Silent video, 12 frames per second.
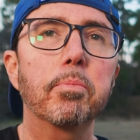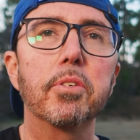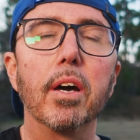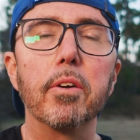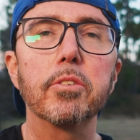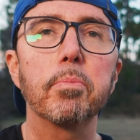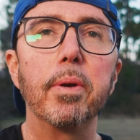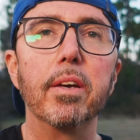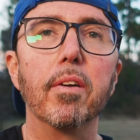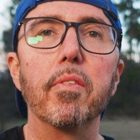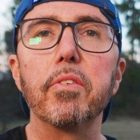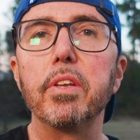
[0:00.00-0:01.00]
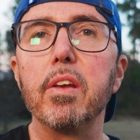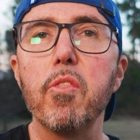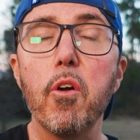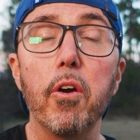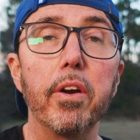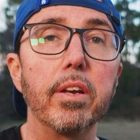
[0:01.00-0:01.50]
shutter speed on the
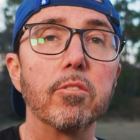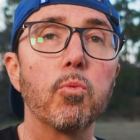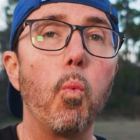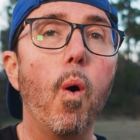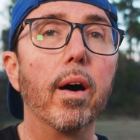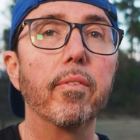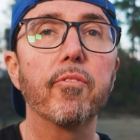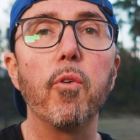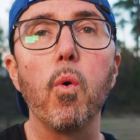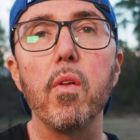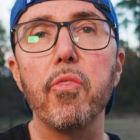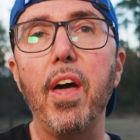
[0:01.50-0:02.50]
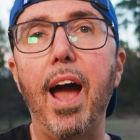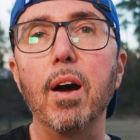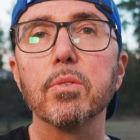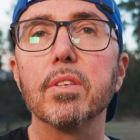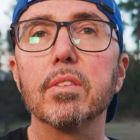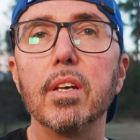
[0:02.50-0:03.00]
D30 is
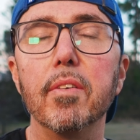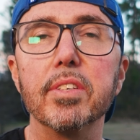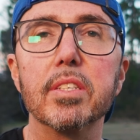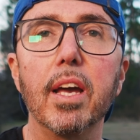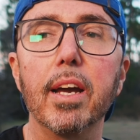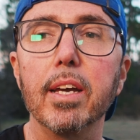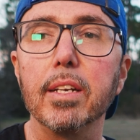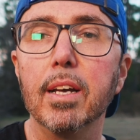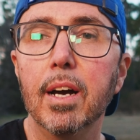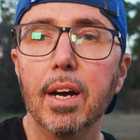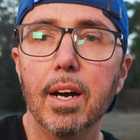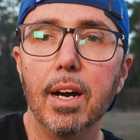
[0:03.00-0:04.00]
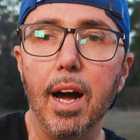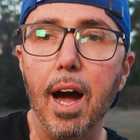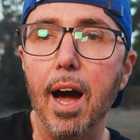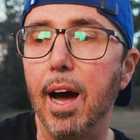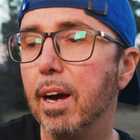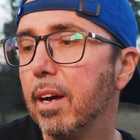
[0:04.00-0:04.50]
1/4000th of a second.
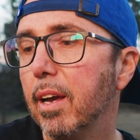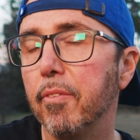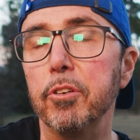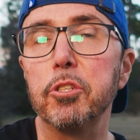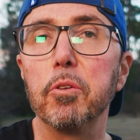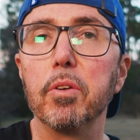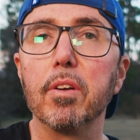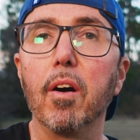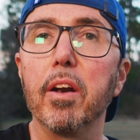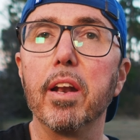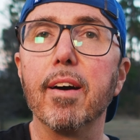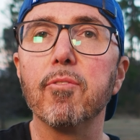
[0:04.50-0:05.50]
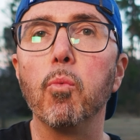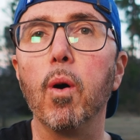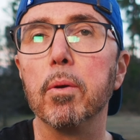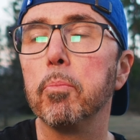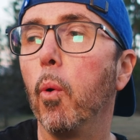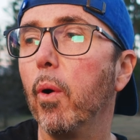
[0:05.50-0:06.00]
If you're shooting on an
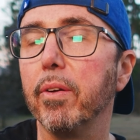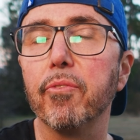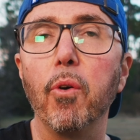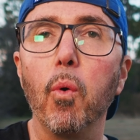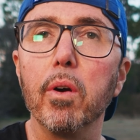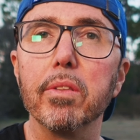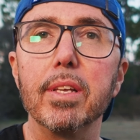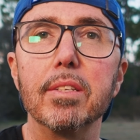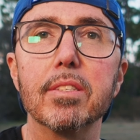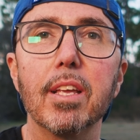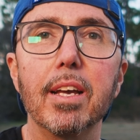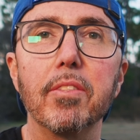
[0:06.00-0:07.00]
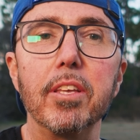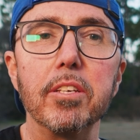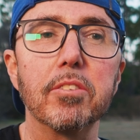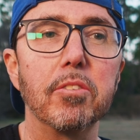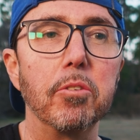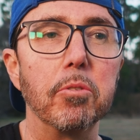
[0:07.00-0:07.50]
f1.4 lens like
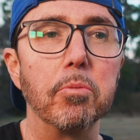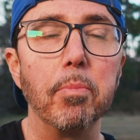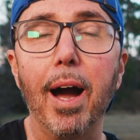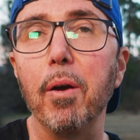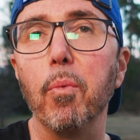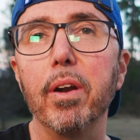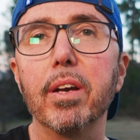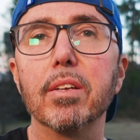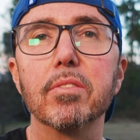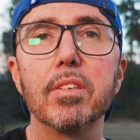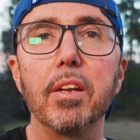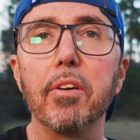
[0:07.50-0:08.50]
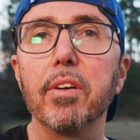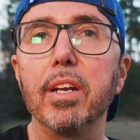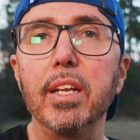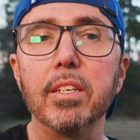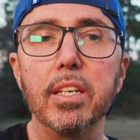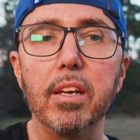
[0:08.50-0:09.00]
this, you might want to consider
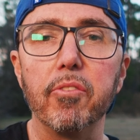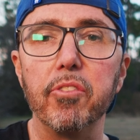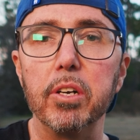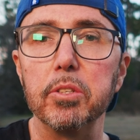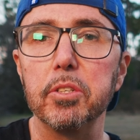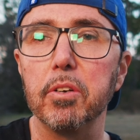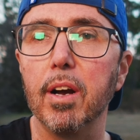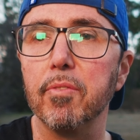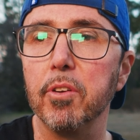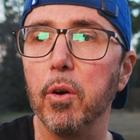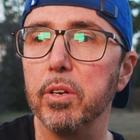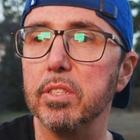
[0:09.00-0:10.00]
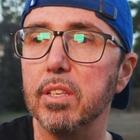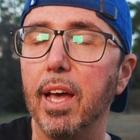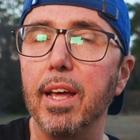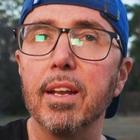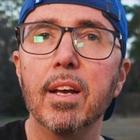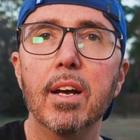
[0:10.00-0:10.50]
an ND filter. I've noticed
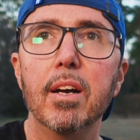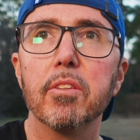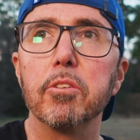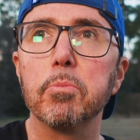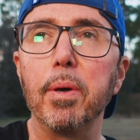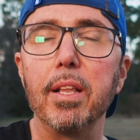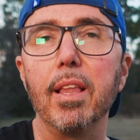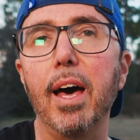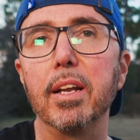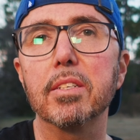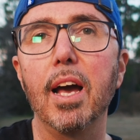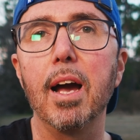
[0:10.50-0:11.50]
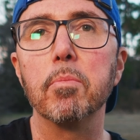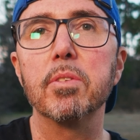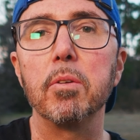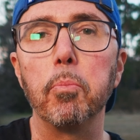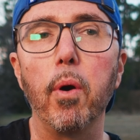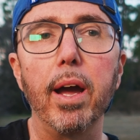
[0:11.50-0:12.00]
that there's been a lot of times
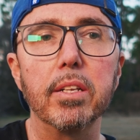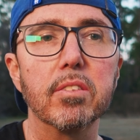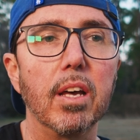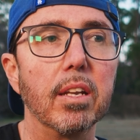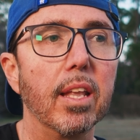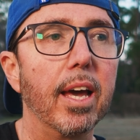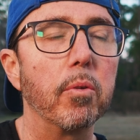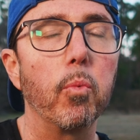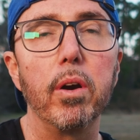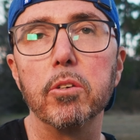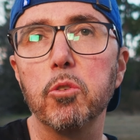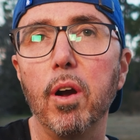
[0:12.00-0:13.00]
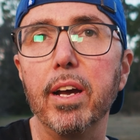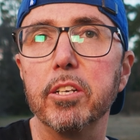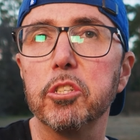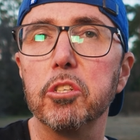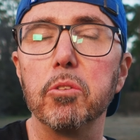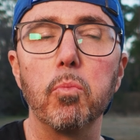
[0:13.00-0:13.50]
in bright sunlight where trying
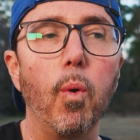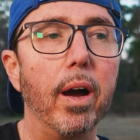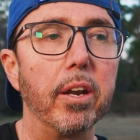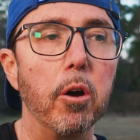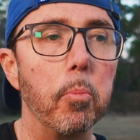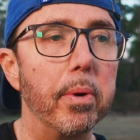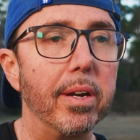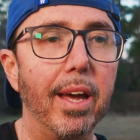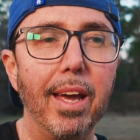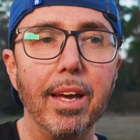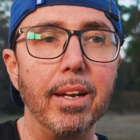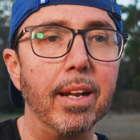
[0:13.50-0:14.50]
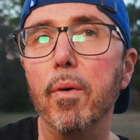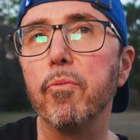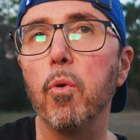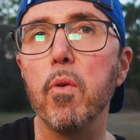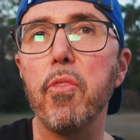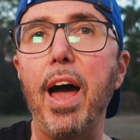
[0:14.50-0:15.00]
to shoot wide open, and
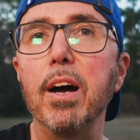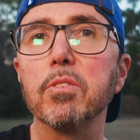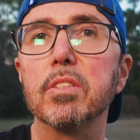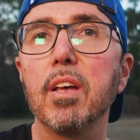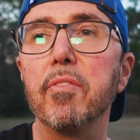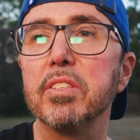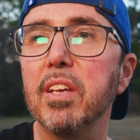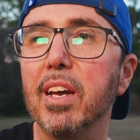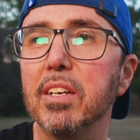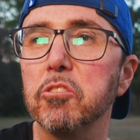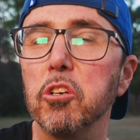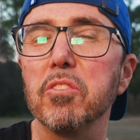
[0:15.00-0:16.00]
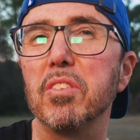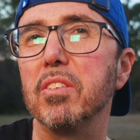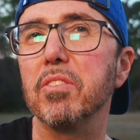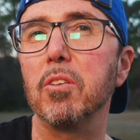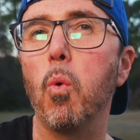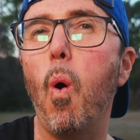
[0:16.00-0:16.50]
1/4000th of a second just
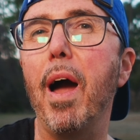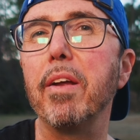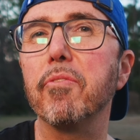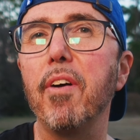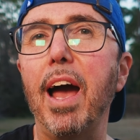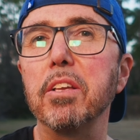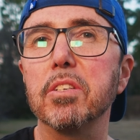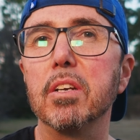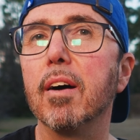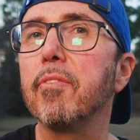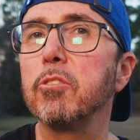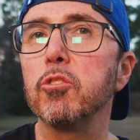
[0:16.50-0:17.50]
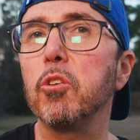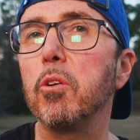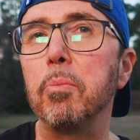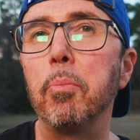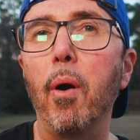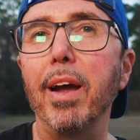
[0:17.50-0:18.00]
isn't quite fast enough in
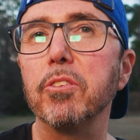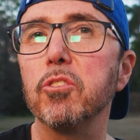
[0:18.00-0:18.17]
certain bright